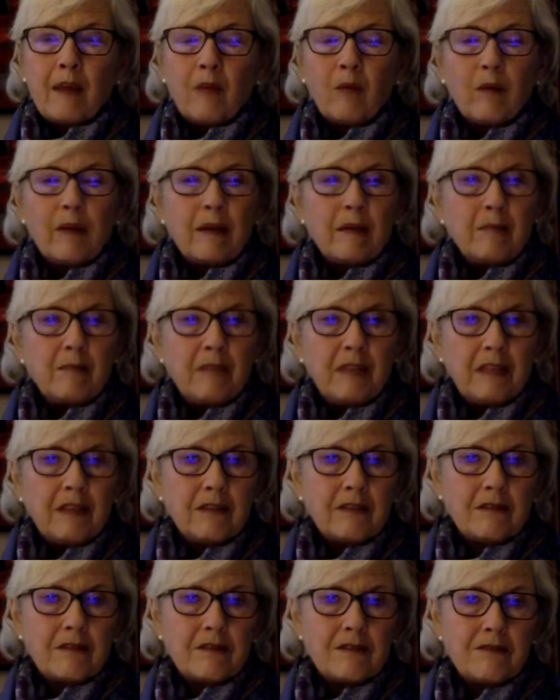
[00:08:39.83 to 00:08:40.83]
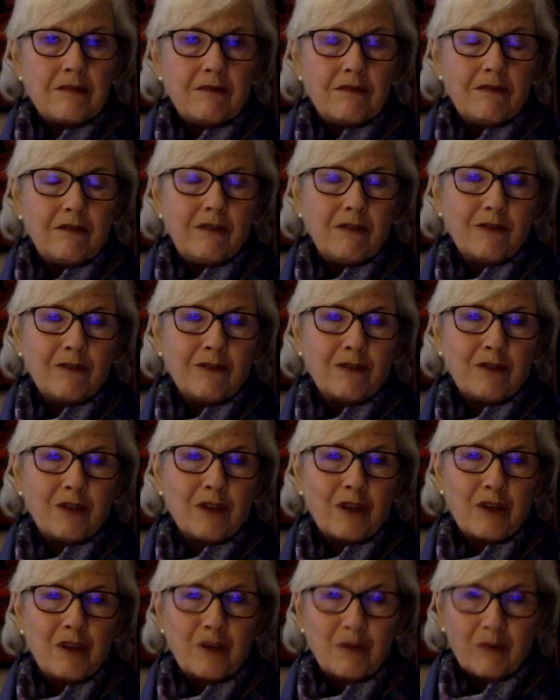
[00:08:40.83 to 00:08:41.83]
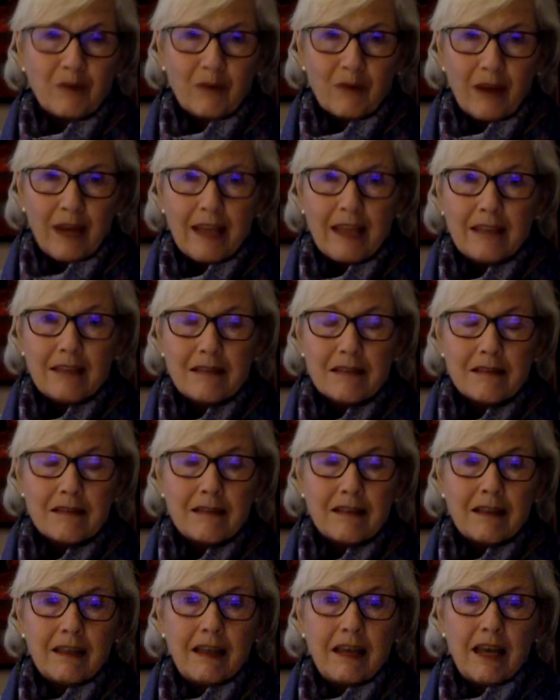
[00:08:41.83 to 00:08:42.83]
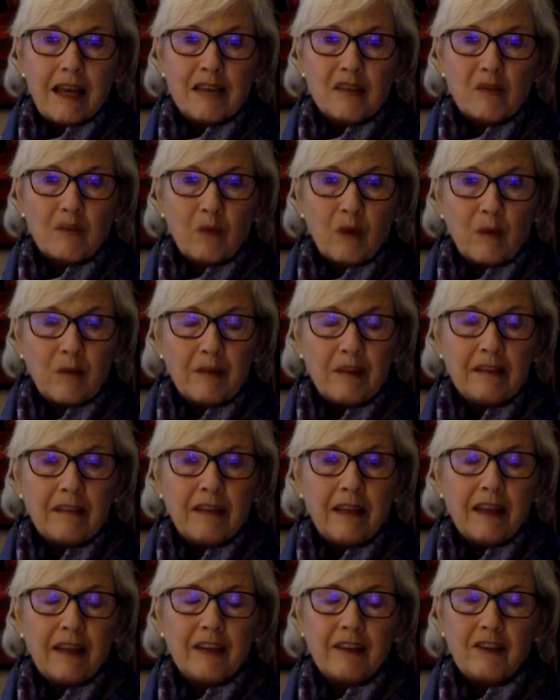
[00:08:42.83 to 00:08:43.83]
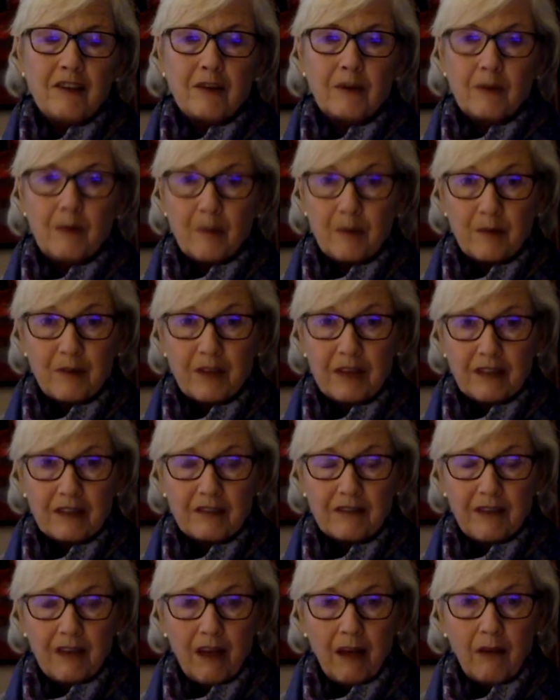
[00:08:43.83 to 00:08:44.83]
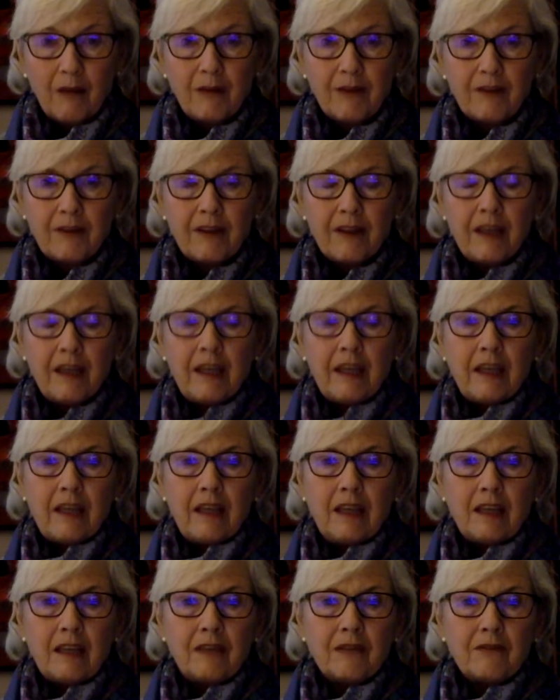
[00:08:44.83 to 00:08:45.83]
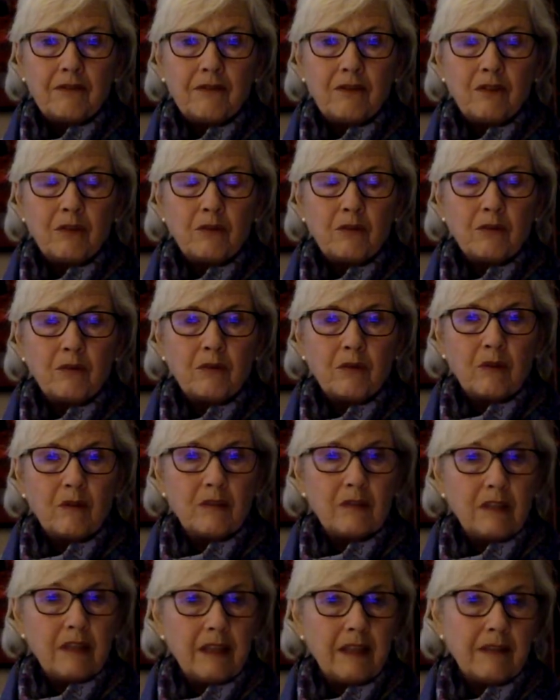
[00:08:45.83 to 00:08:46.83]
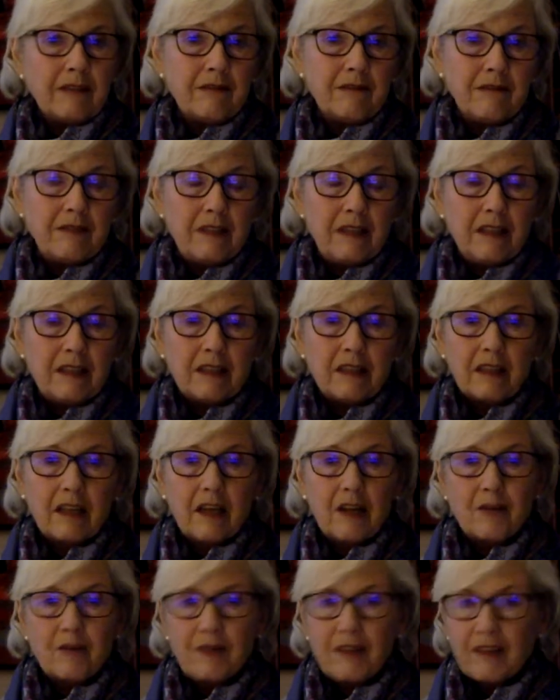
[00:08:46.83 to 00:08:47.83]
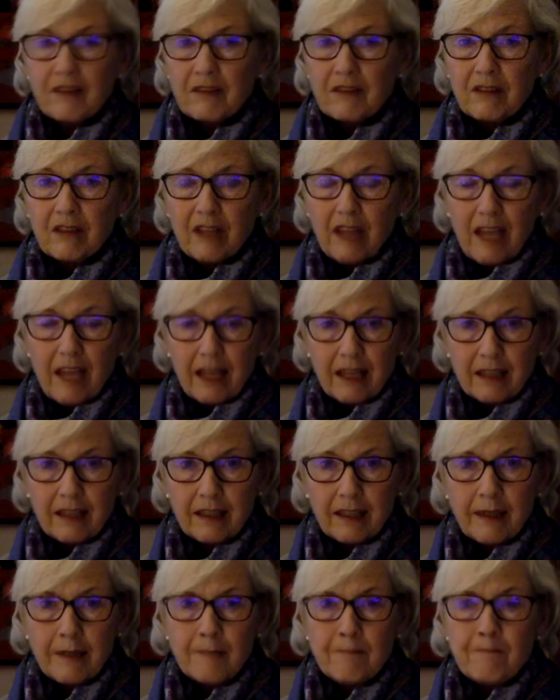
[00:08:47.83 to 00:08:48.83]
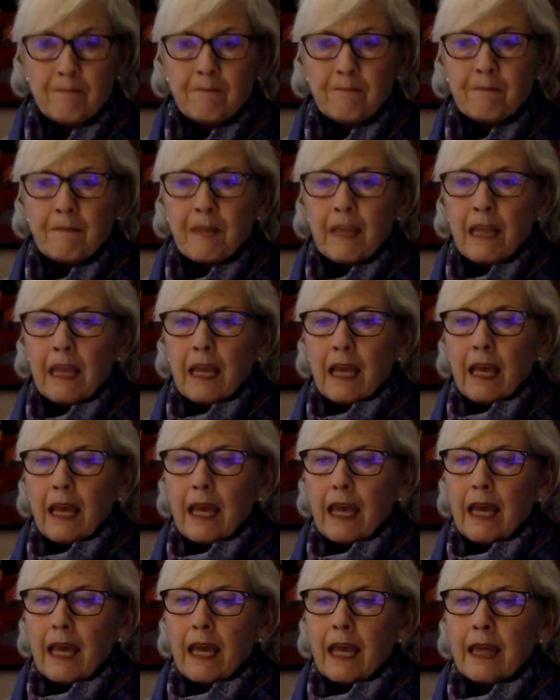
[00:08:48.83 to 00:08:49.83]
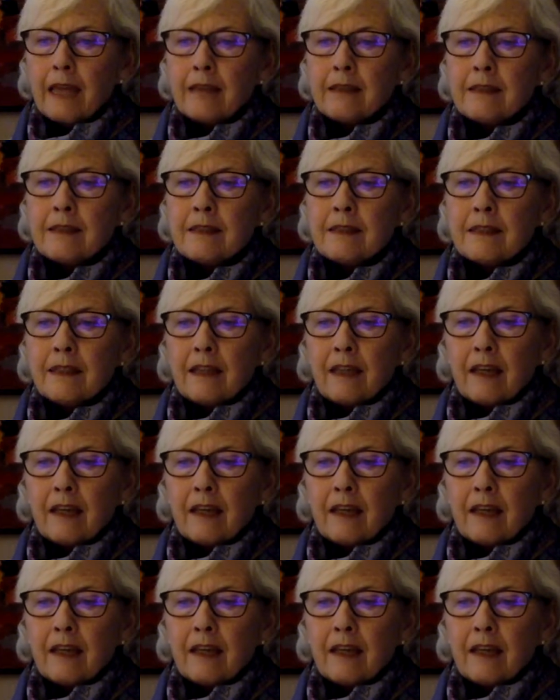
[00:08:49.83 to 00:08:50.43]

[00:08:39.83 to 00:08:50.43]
what it means for human rights as a woman and your reproductive health if you live in a country other than Canada, and